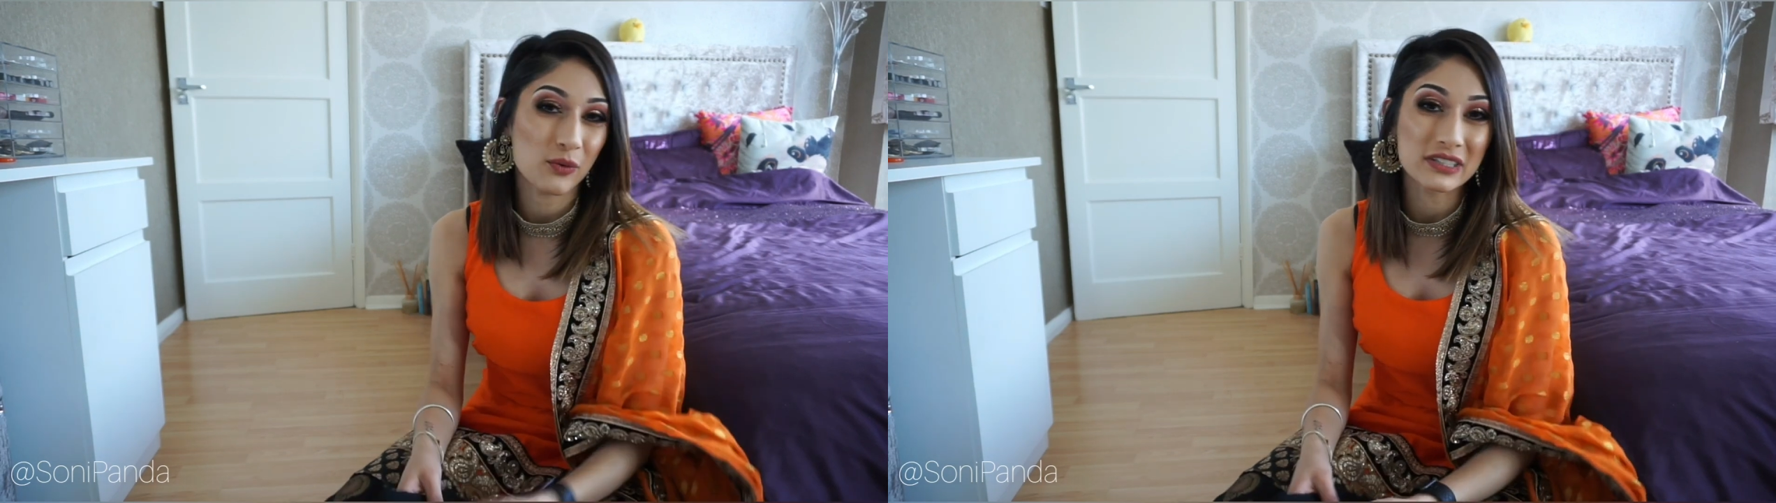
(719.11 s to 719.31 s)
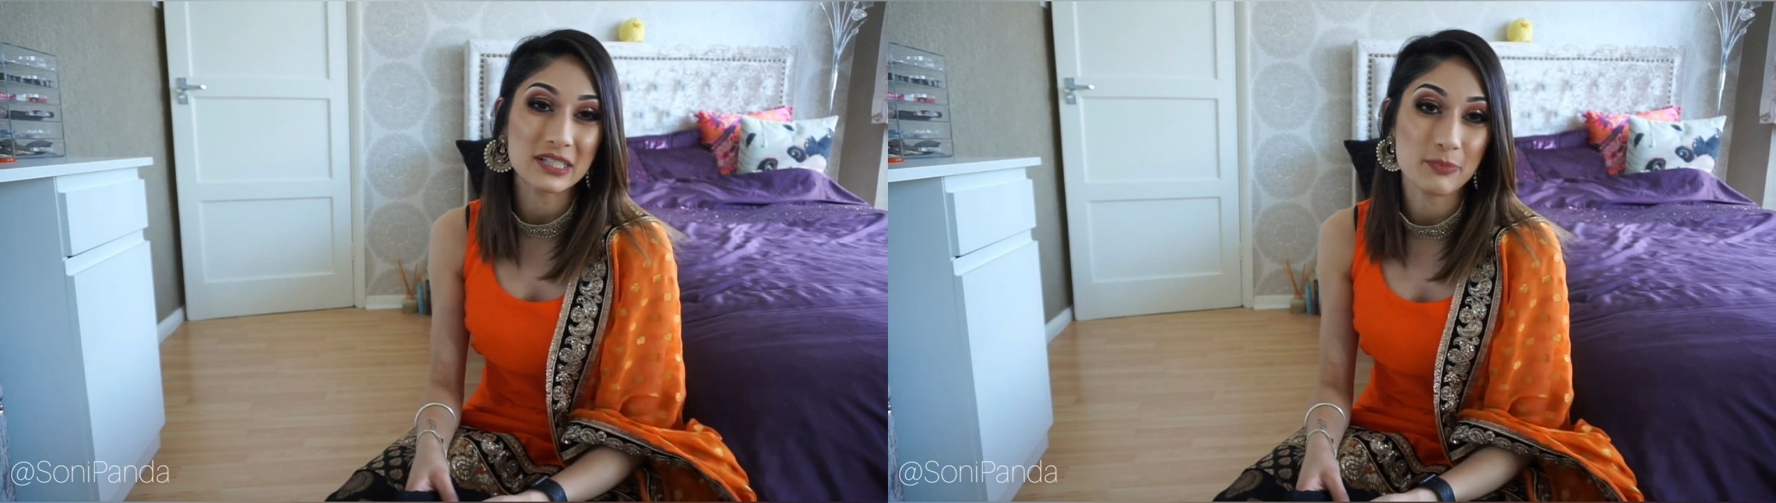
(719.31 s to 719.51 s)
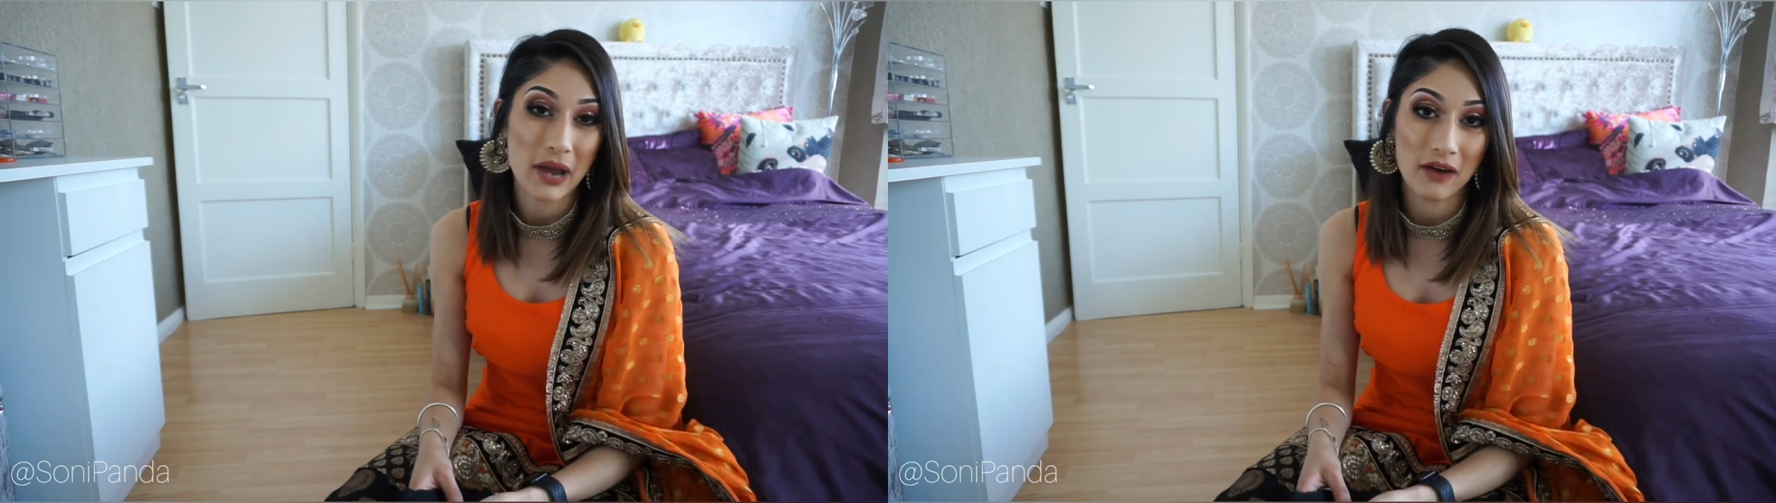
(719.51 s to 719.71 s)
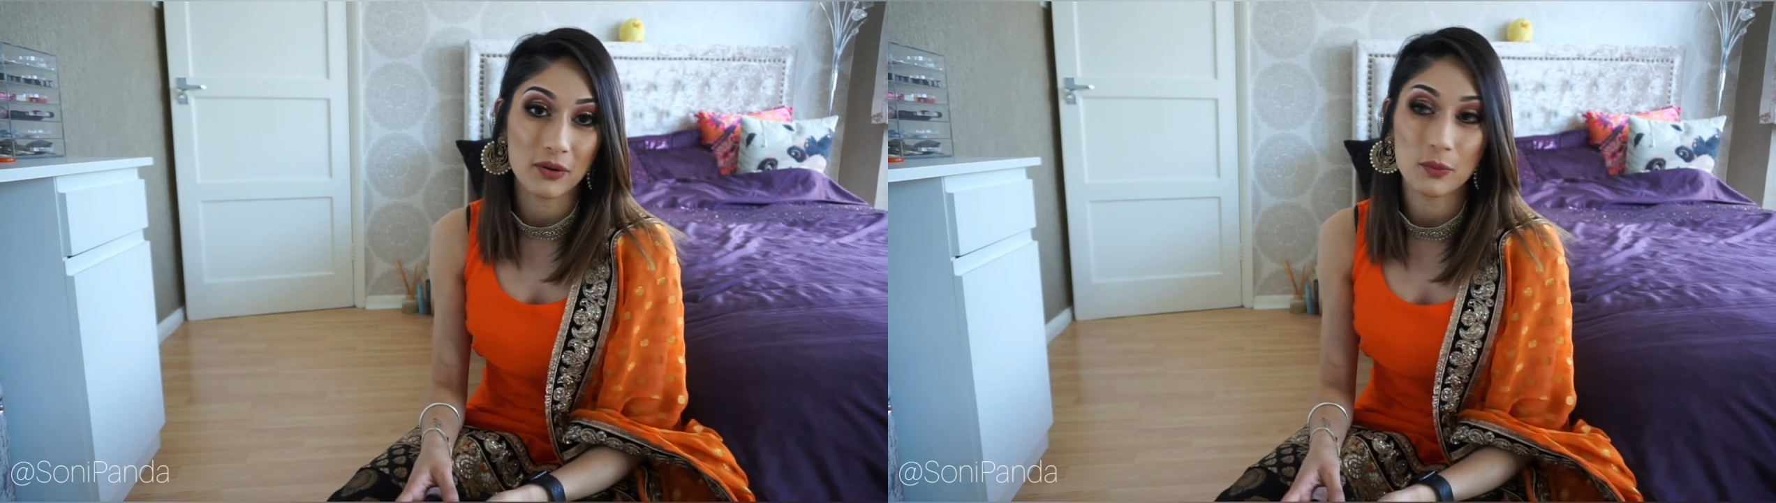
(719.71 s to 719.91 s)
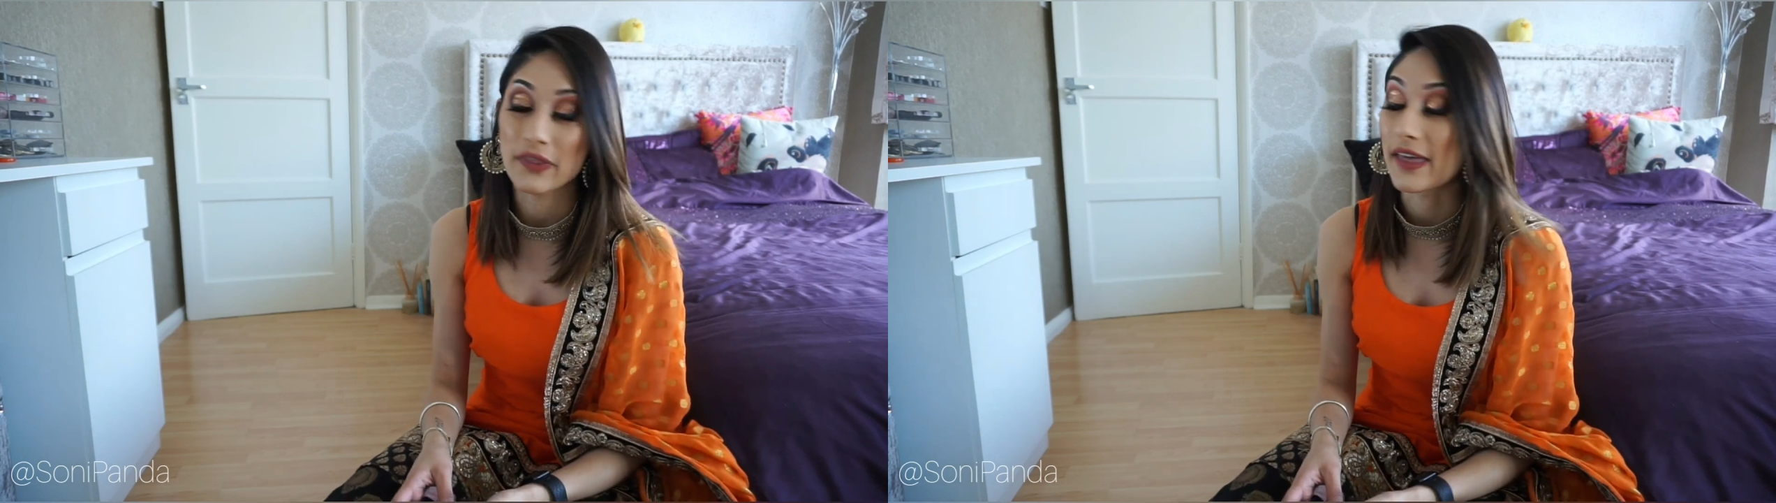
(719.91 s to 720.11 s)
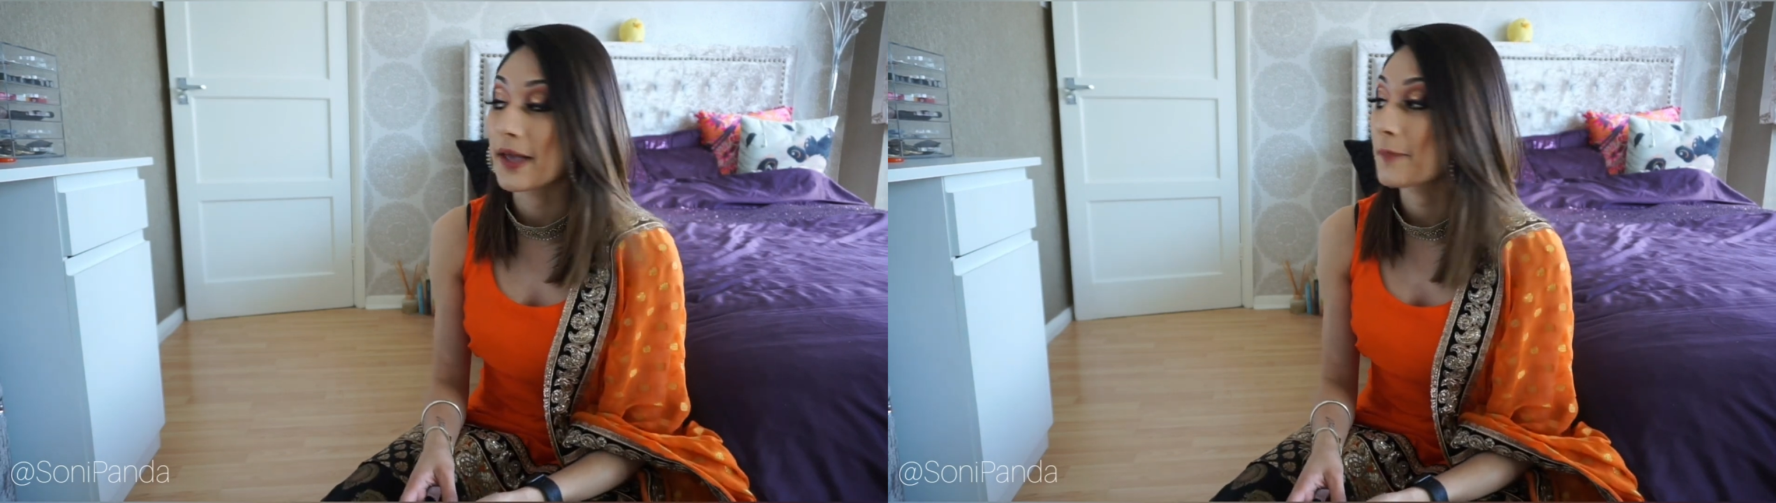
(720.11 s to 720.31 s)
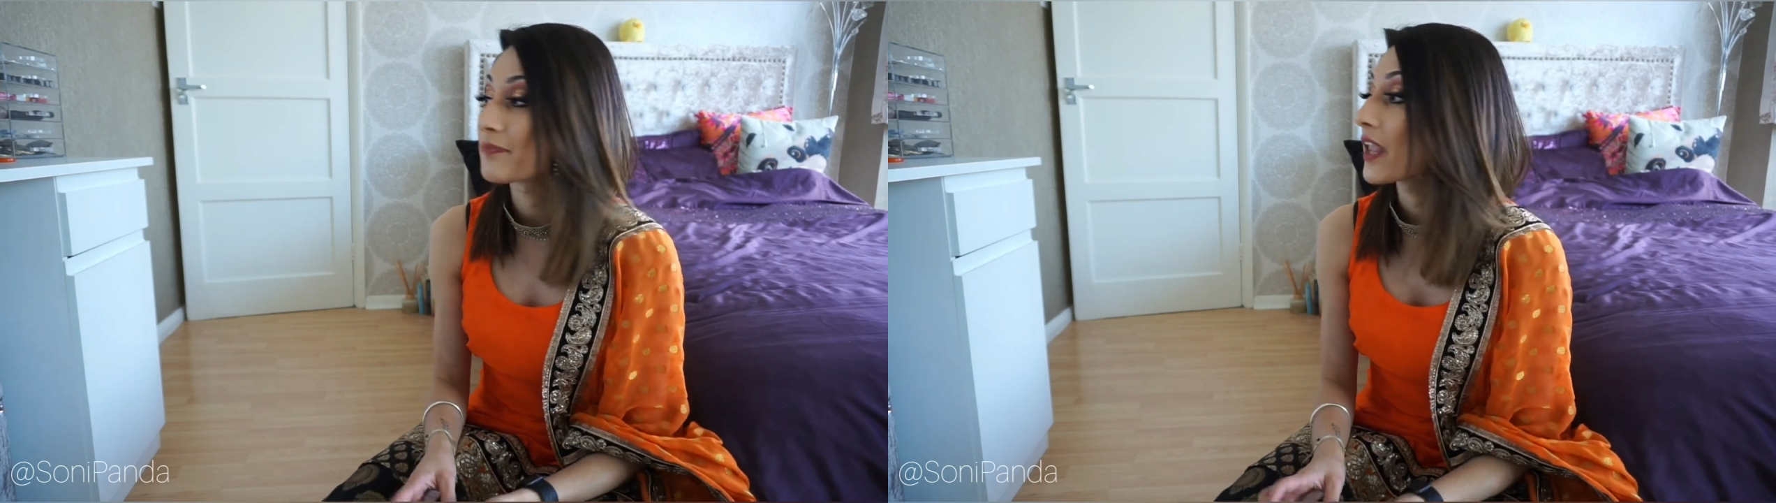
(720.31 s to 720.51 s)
ones to pair up with it.